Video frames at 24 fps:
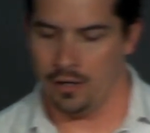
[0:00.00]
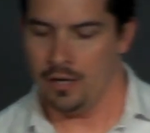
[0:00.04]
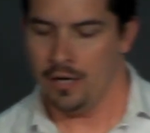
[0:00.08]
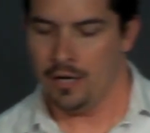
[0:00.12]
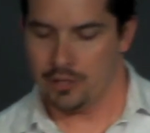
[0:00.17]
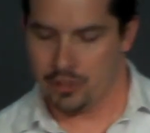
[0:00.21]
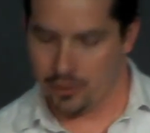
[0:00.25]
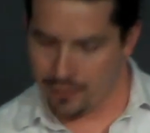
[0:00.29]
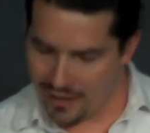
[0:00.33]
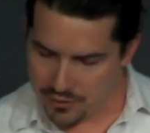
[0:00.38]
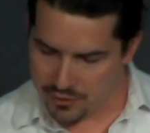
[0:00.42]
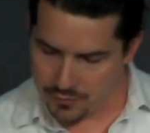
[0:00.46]

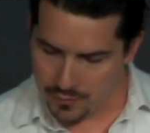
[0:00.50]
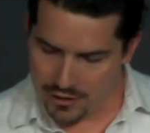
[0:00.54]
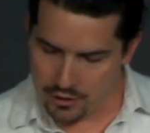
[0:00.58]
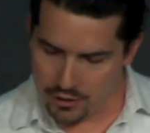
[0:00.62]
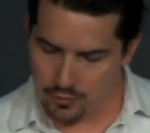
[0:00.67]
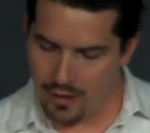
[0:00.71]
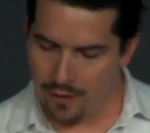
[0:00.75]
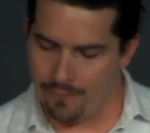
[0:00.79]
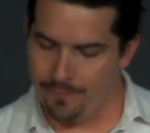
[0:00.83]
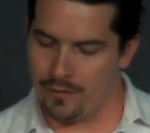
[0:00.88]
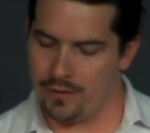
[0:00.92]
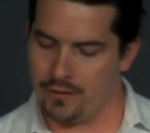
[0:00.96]
So that's what he's
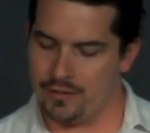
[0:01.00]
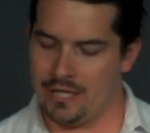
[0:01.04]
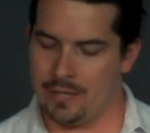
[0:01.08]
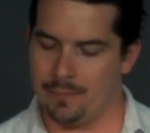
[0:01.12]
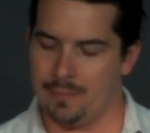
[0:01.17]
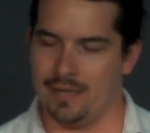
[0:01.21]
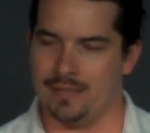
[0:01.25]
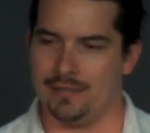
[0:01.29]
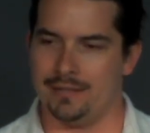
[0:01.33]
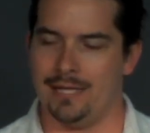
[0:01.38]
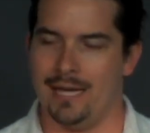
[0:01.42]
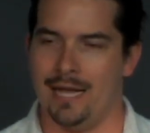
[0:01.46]
referencing
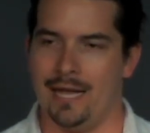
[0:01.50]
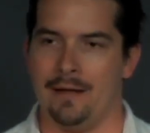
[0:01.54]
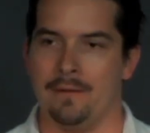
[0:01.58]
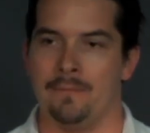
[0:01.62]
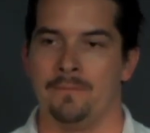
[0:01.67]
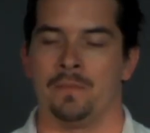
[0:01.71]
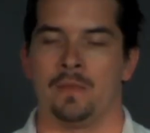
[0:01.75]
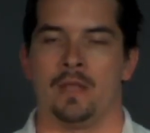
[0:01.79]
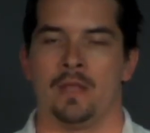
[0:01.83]
by saying